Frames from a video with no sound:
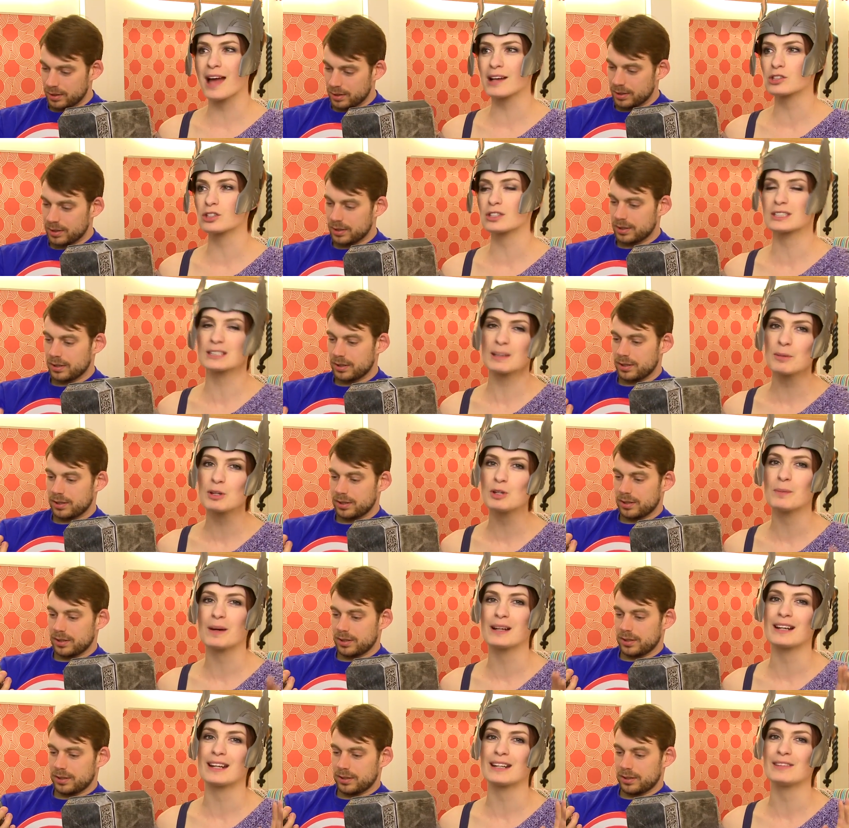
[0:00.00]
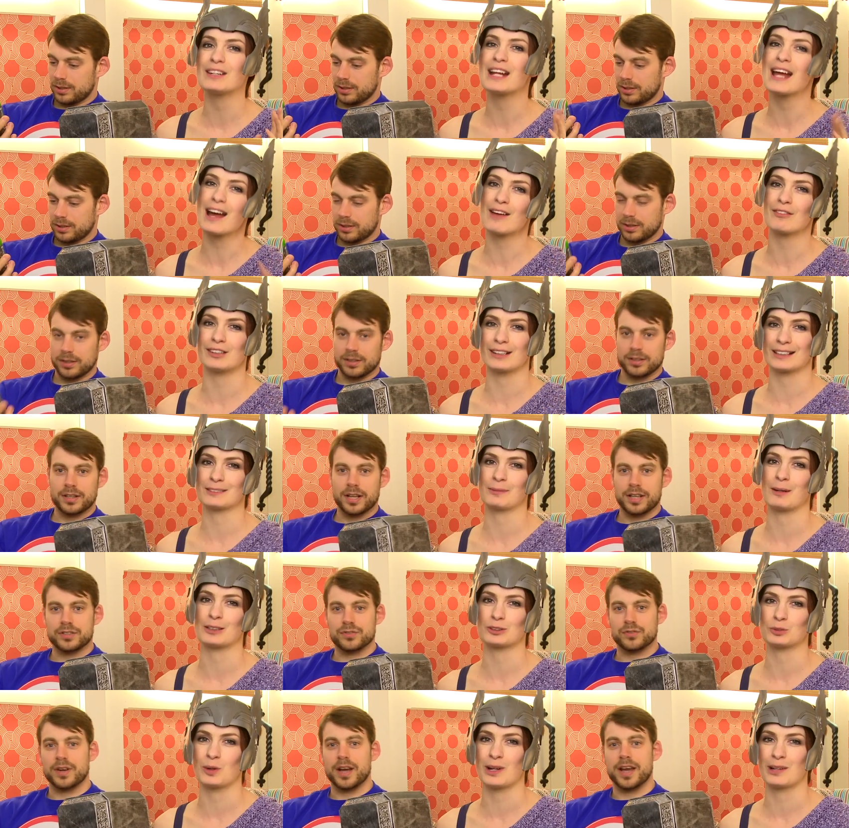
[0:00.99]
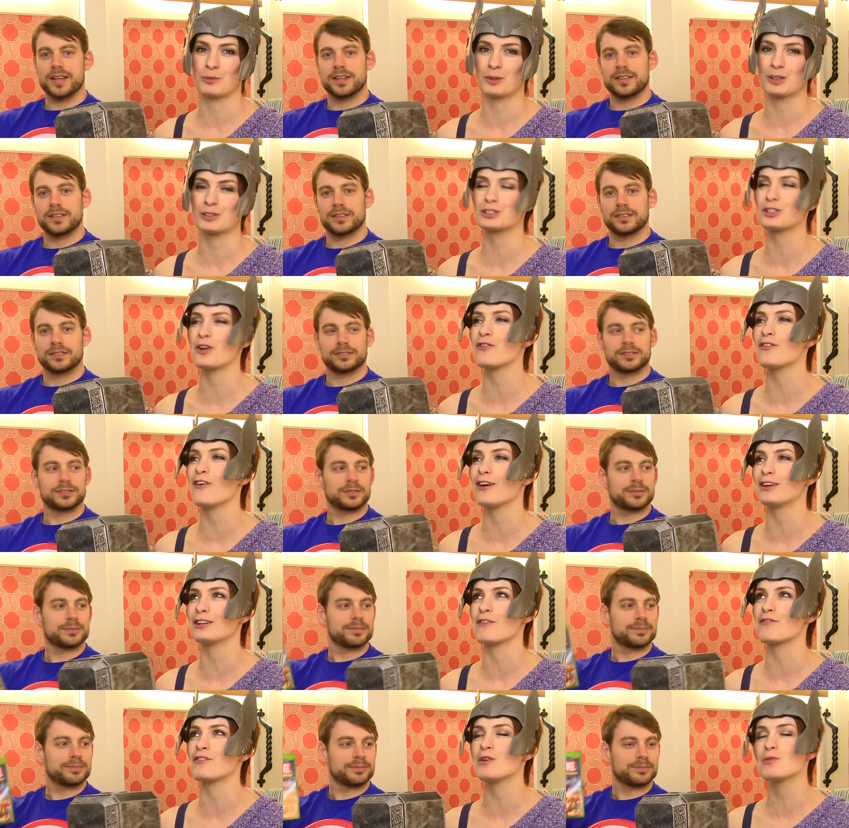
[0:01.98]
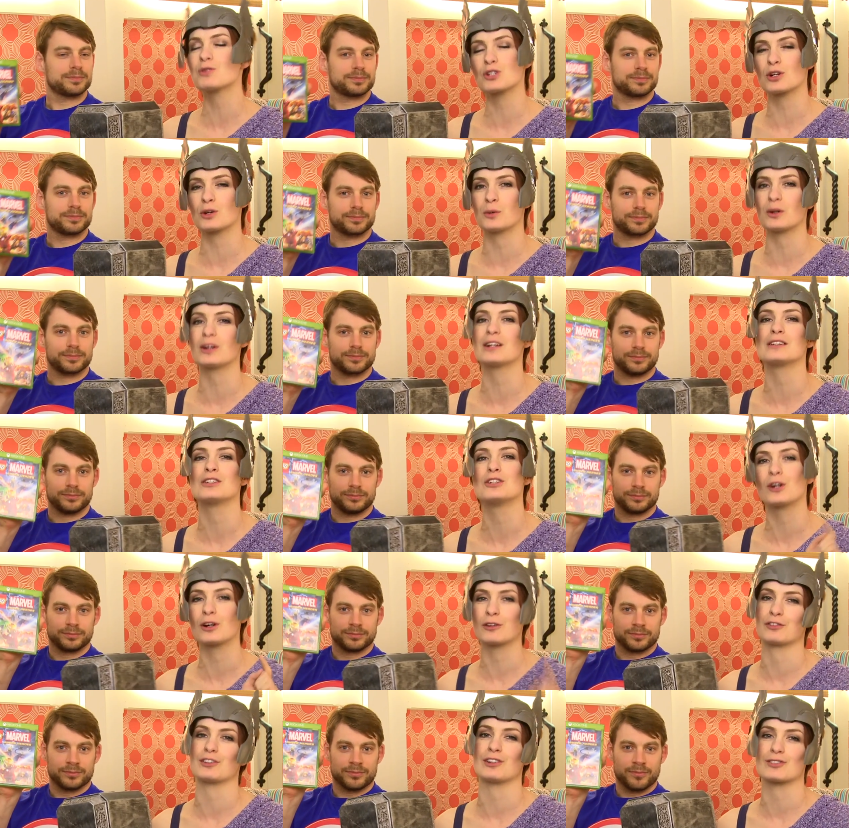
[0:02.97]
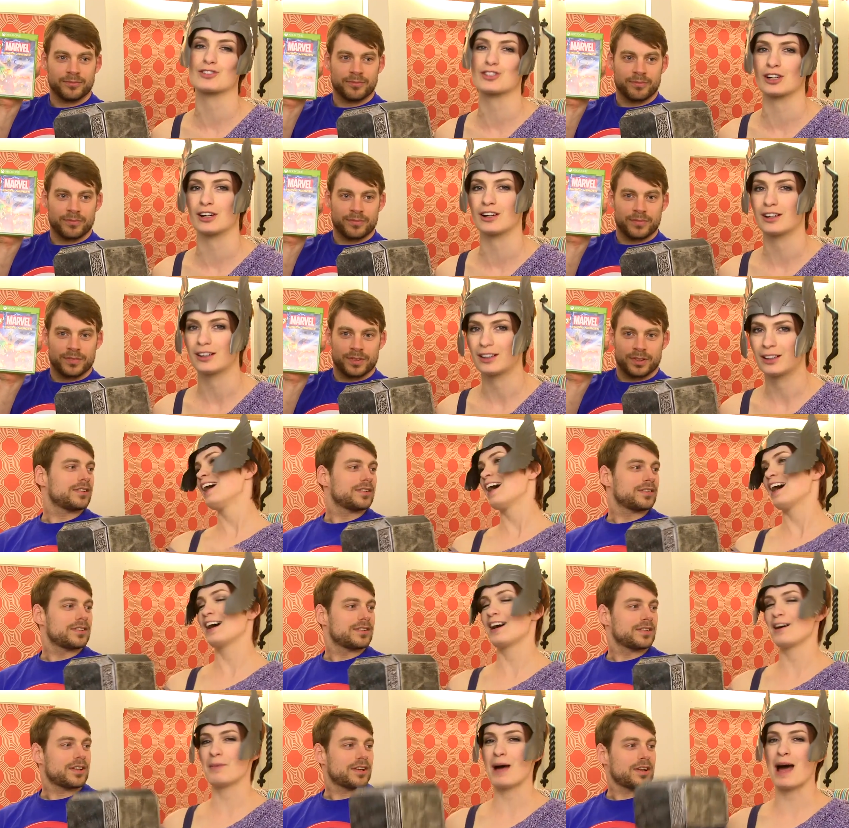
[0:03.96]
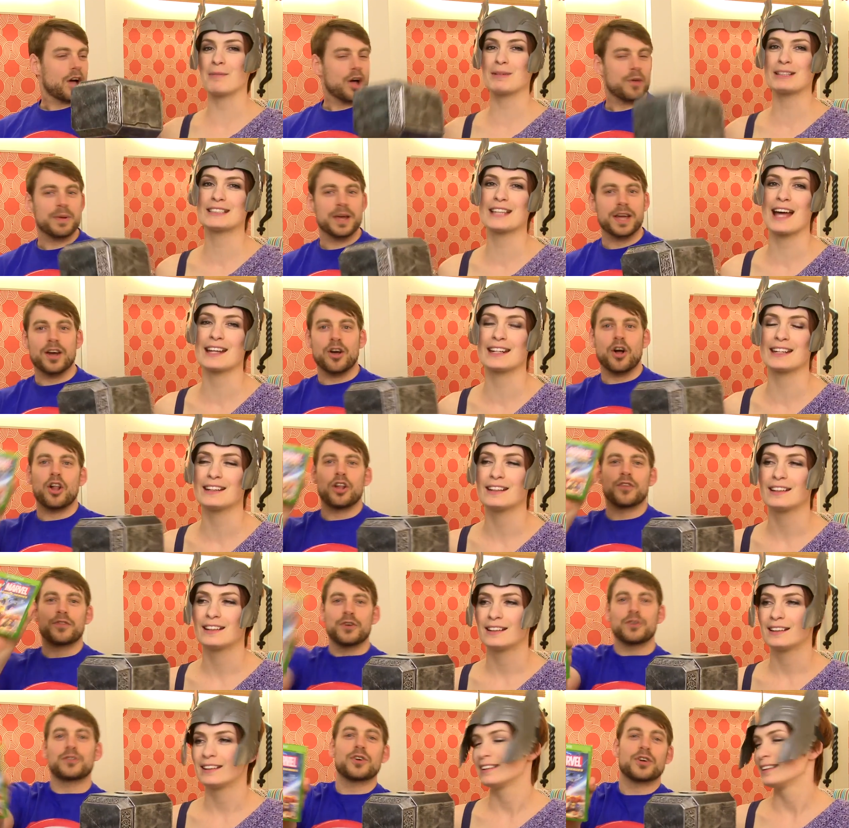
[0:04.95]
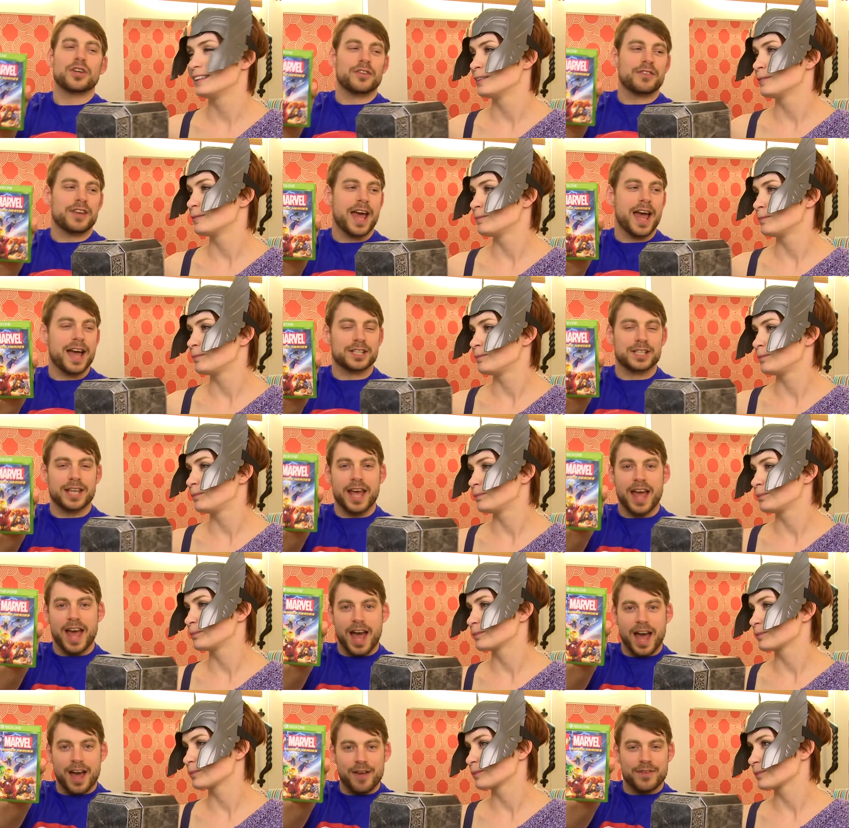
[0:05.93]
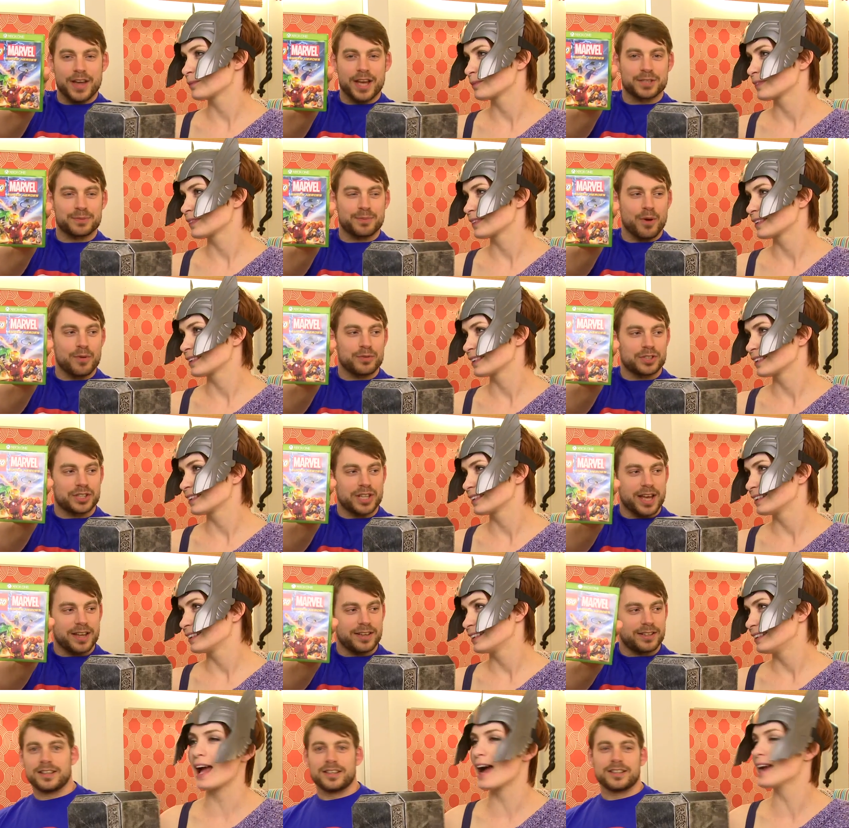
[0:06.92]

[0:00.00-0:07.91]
Speaker 1: actually some of you might not even have an Xbox. That's right. One. We're so far in the future. We're in your future. Um, i will bet all of you
Speaker 2: don't even have have Xbones yet.